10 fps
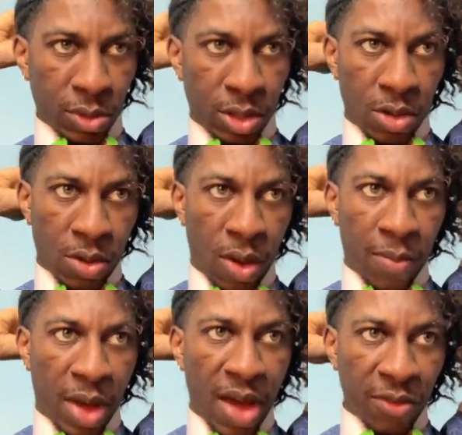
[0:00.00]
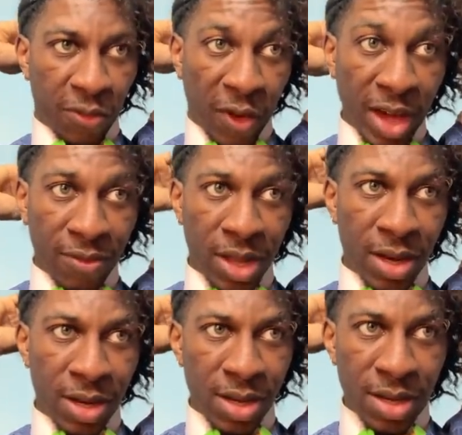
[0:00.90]
You know, I'm having faith
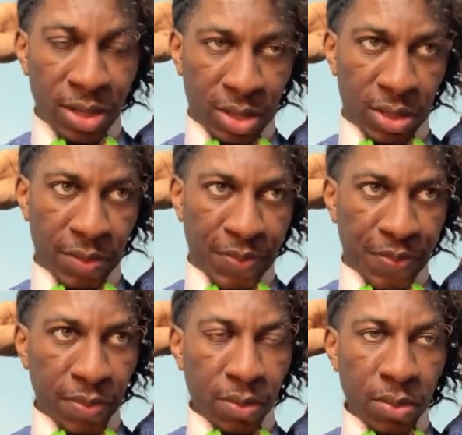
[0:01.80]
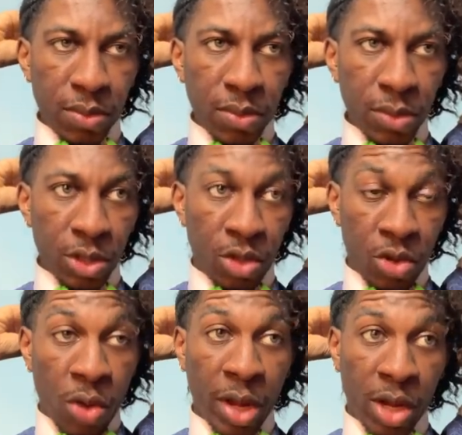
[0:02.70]
that it is. You
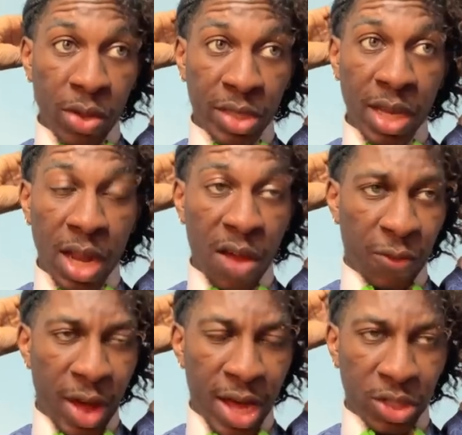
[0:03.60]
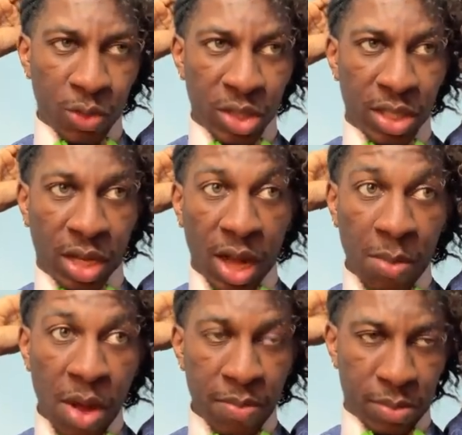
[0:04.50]
know they're going to sell out fast once it
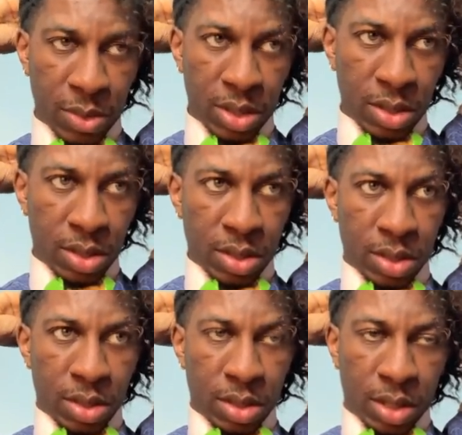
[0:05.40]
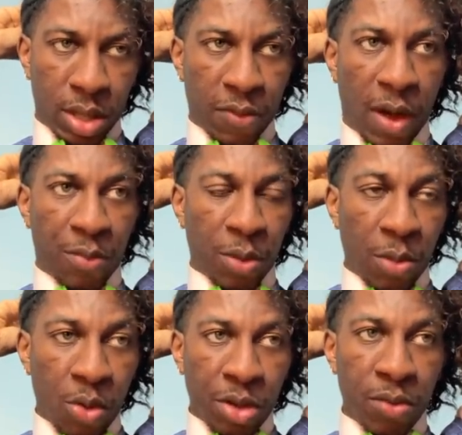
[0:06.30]
come up. If I
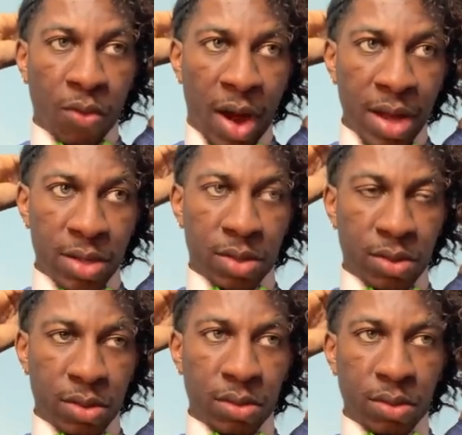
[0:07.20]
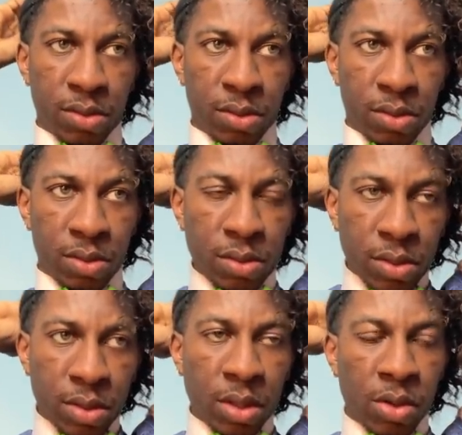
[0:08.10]
promote it right,
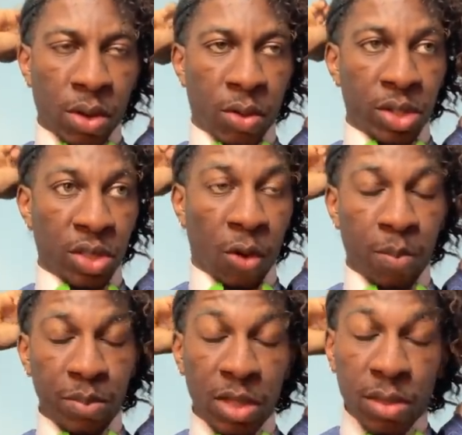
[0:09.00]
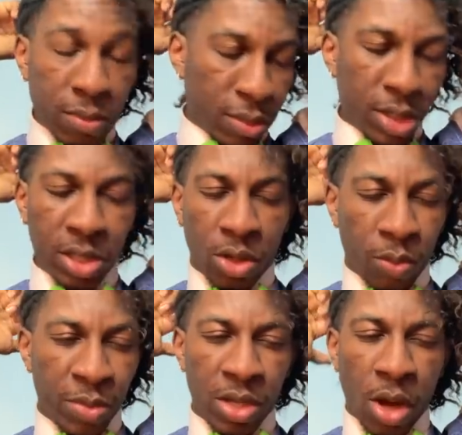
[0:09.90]
you know, it's going to mm-hmm. it's going
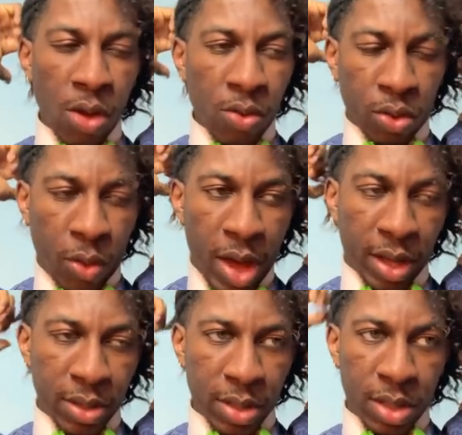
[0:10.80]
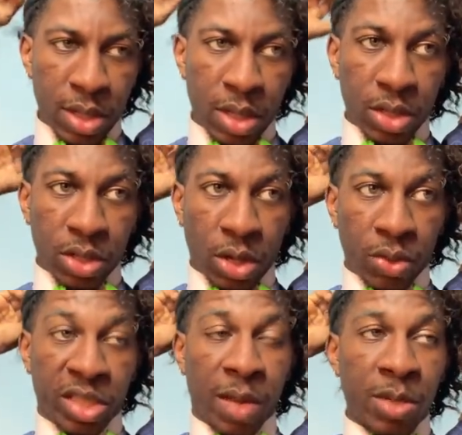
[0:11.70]
to be gone quick. So
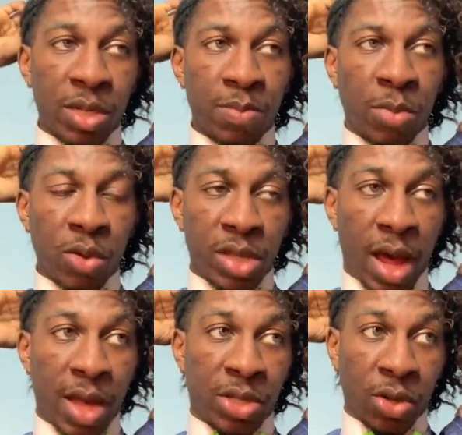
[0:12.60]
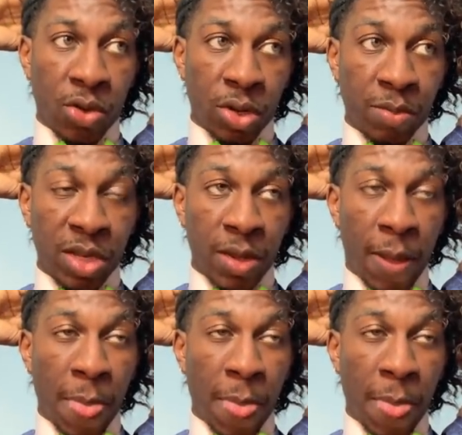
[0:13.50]
some of the bow ties are going to be